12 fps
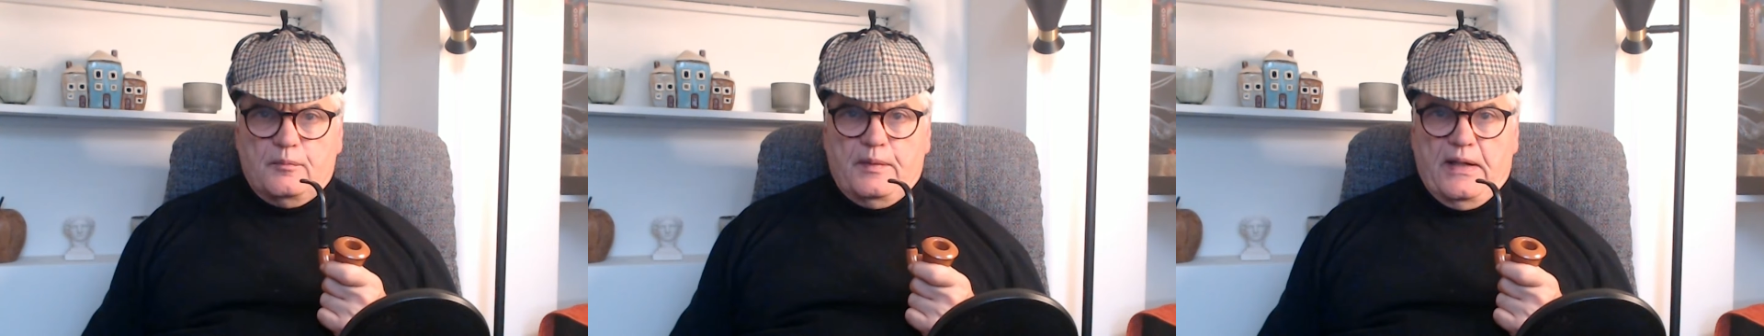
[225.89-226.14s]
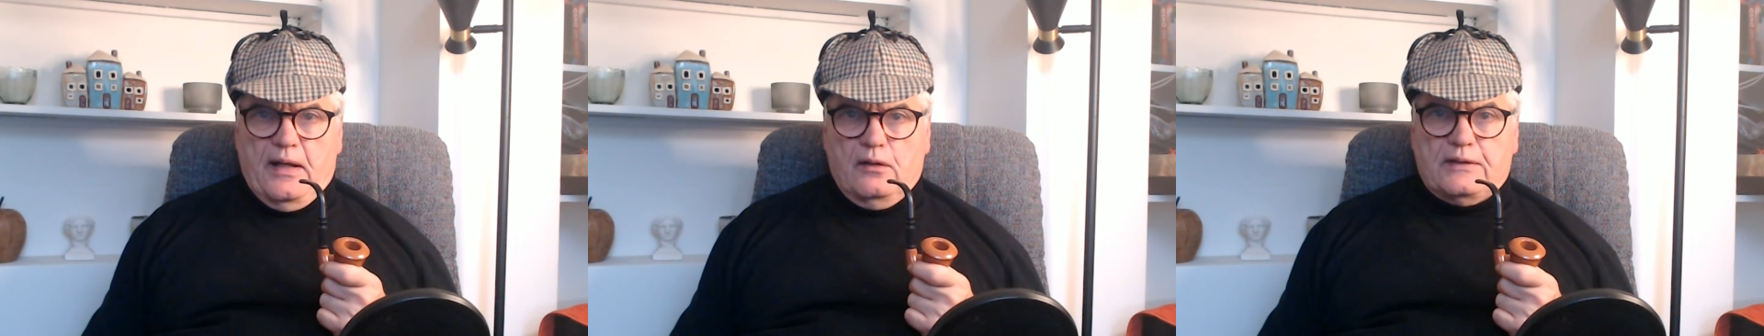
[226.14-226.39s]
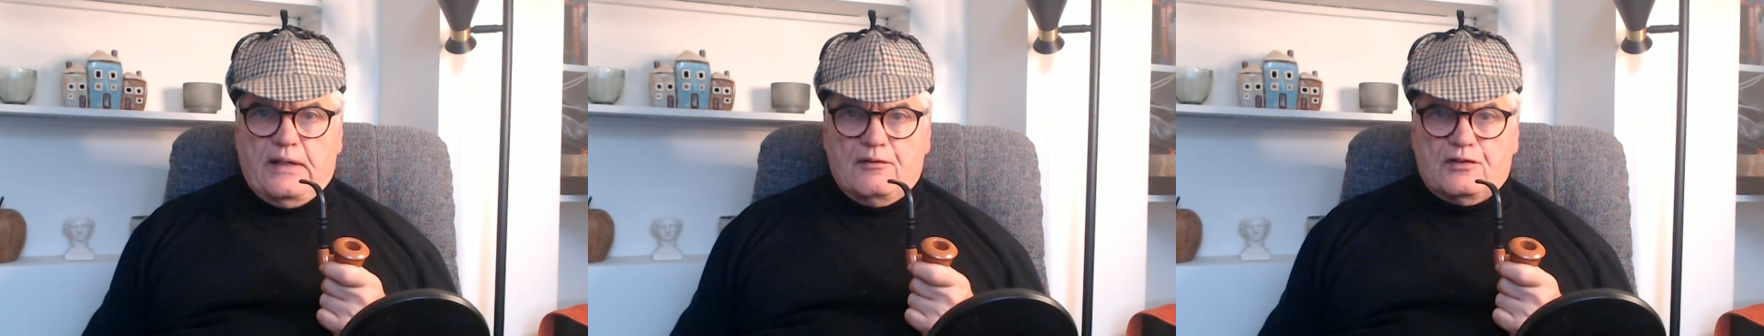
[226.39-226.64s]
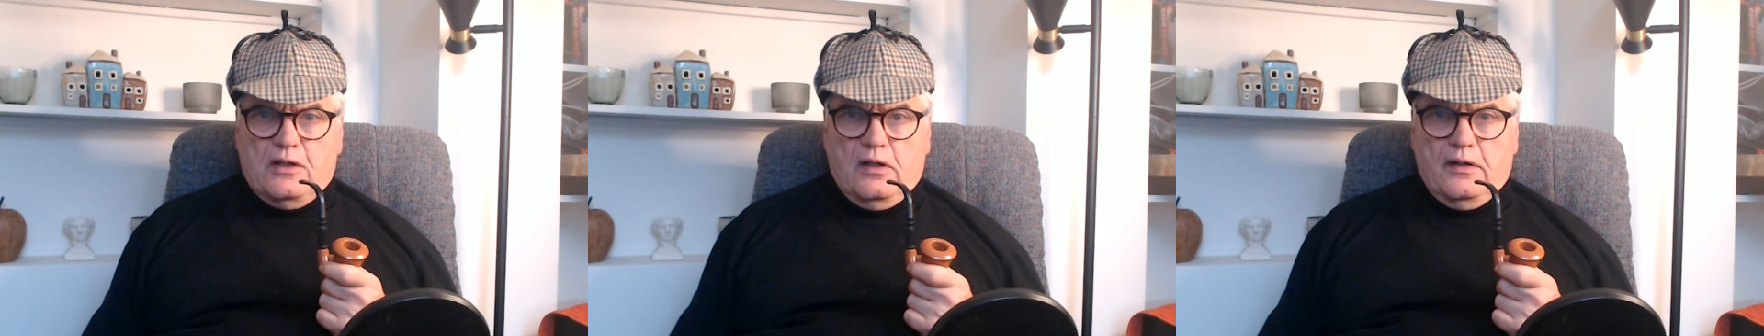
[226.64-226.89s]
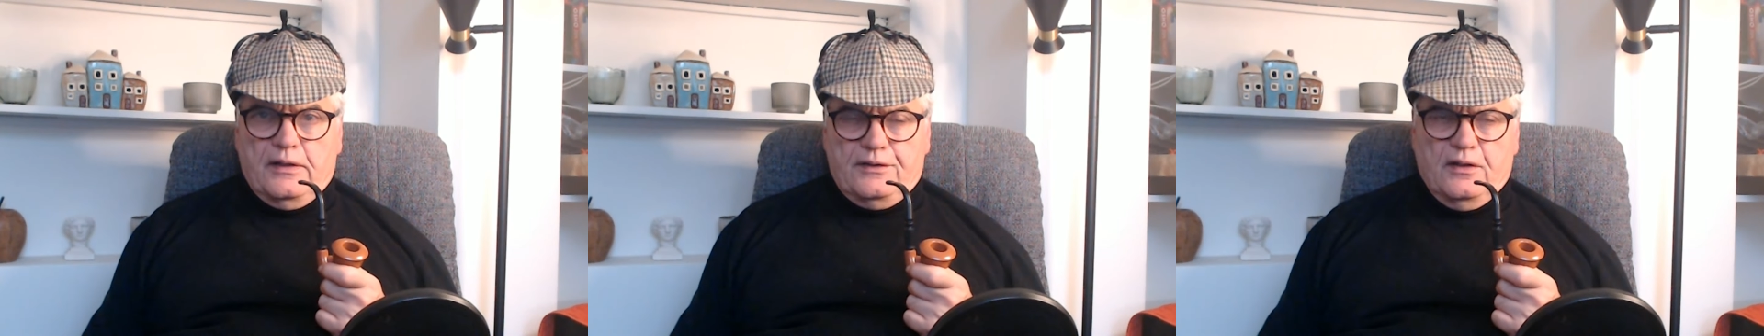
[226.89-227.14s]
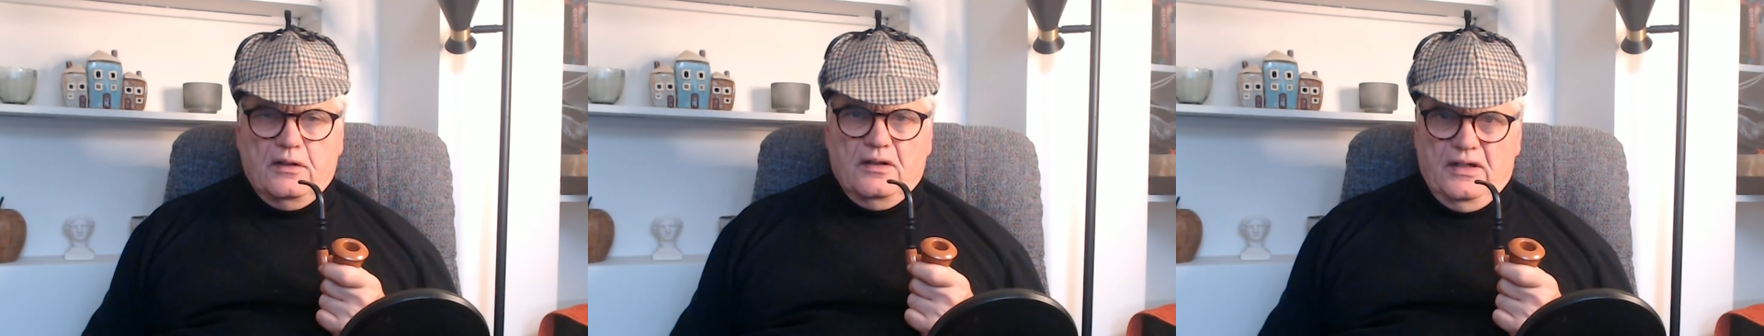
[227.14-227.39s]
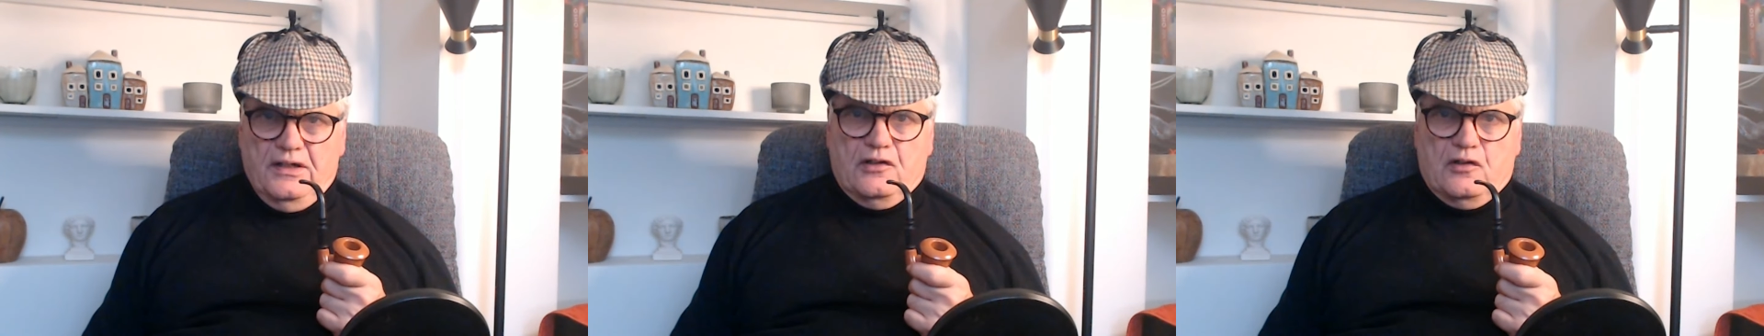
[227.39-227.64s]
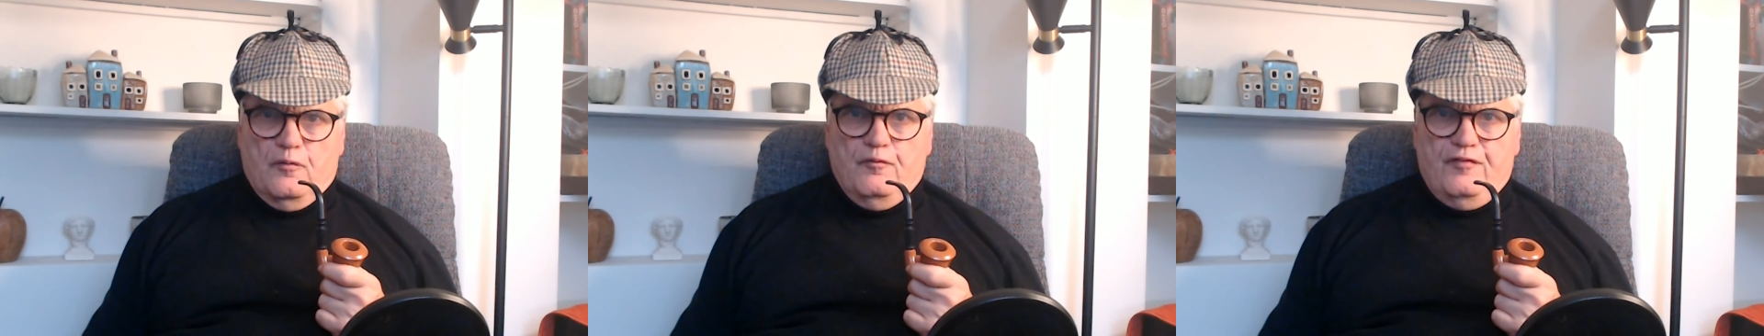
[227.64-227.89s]
be held outside,
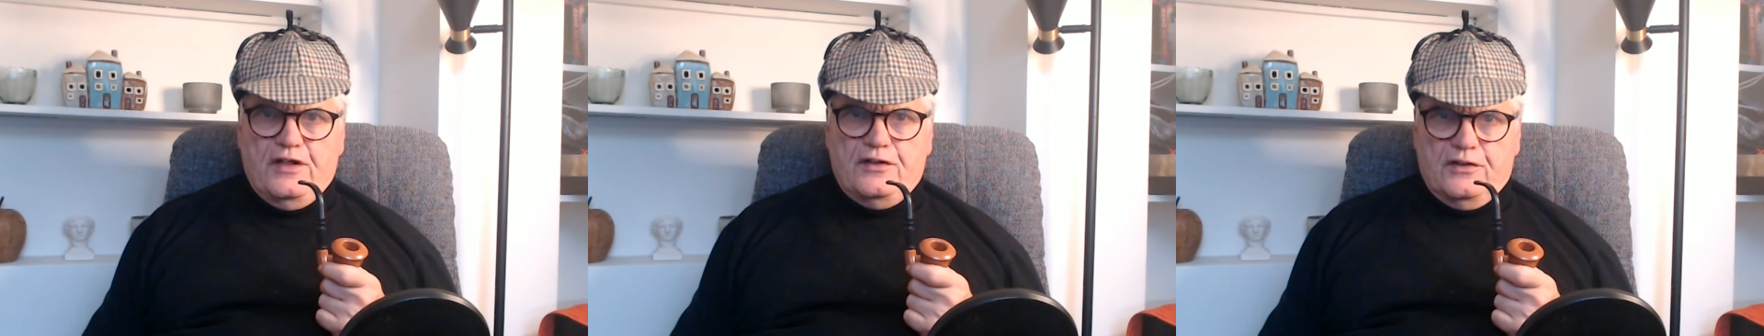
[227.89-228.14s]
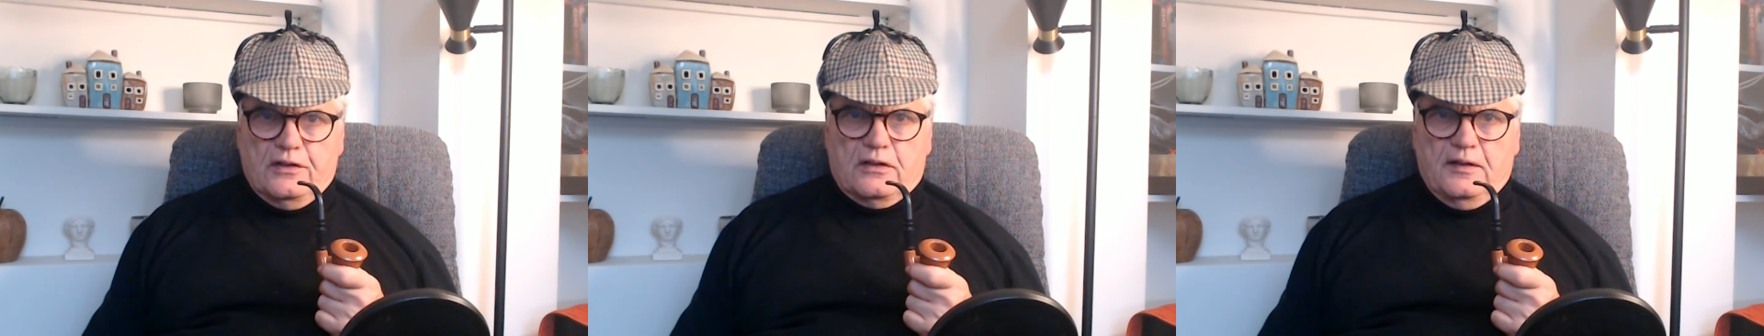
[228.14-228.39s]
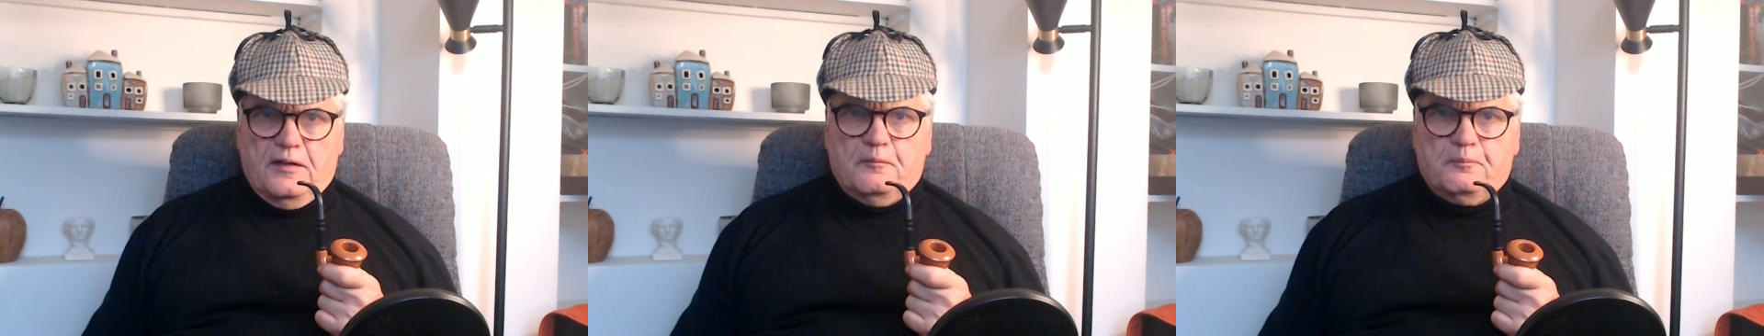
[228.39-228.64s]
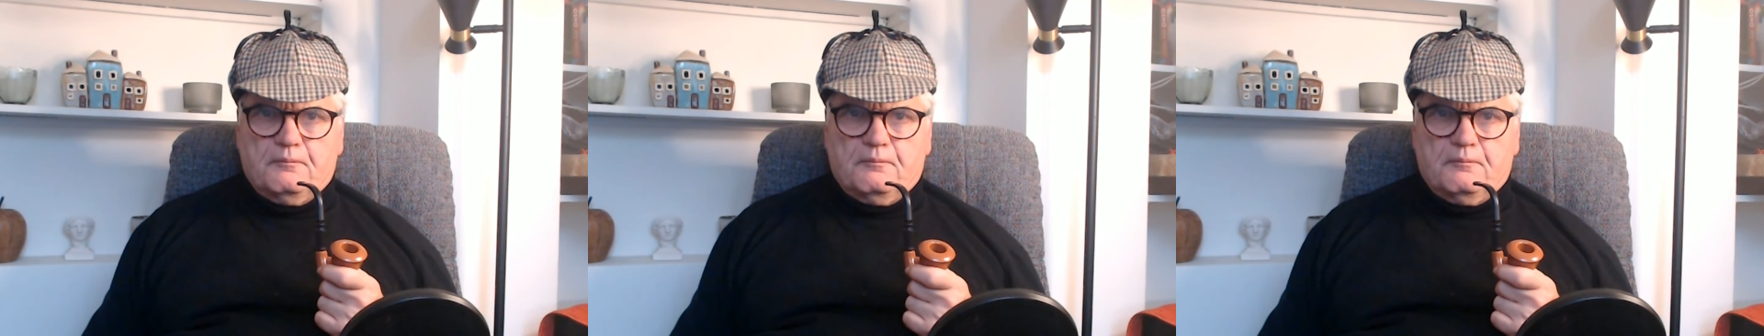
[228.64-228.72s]
inconveniently.